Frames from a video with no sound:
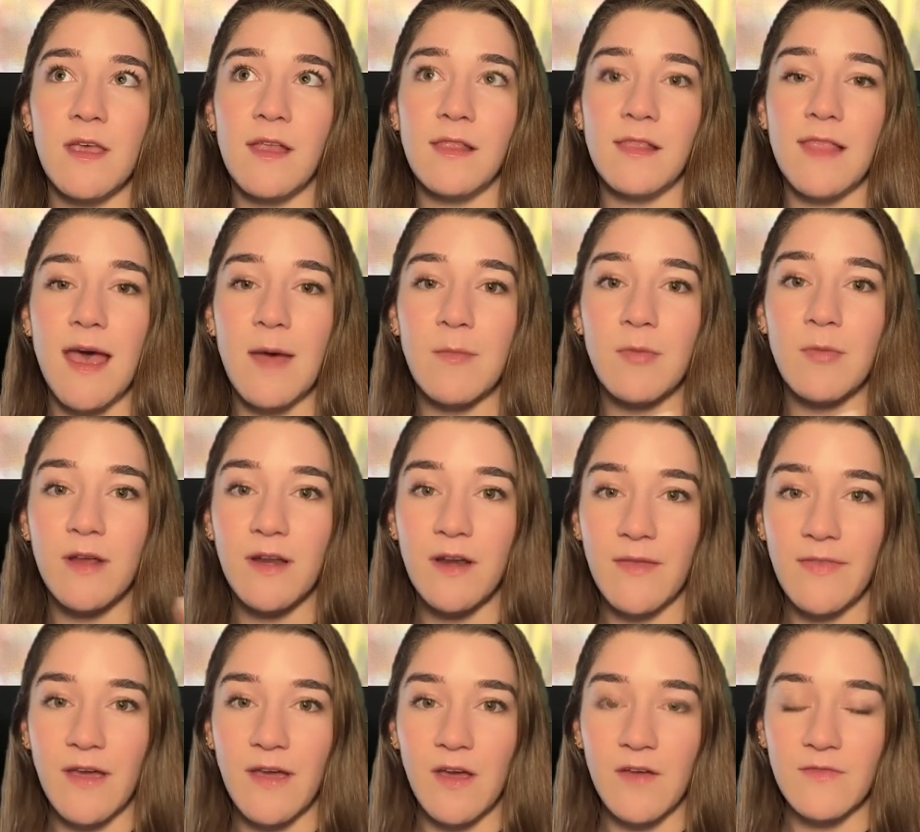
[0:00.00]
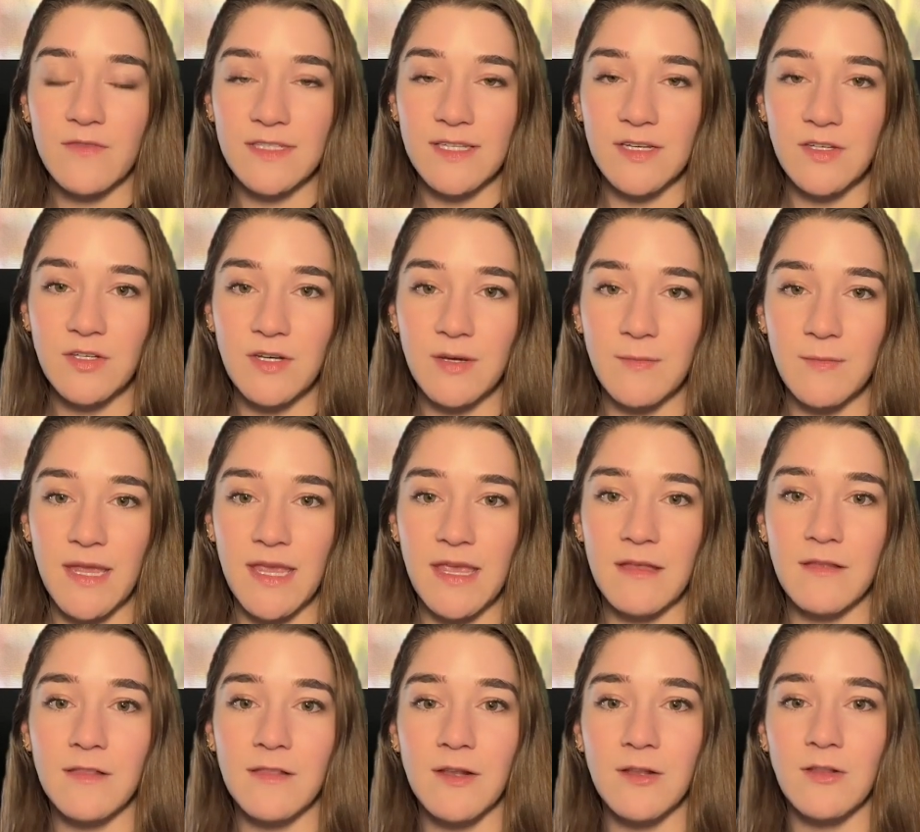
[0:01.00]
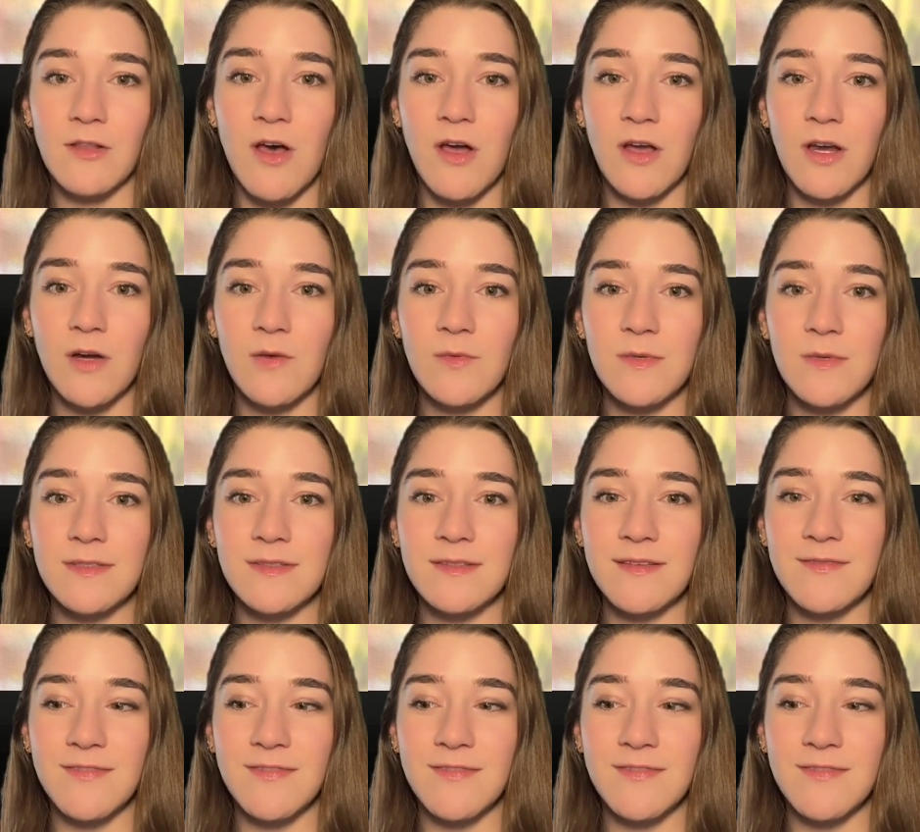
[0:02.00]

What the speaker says: elaborate on that conversation and make it a little longer was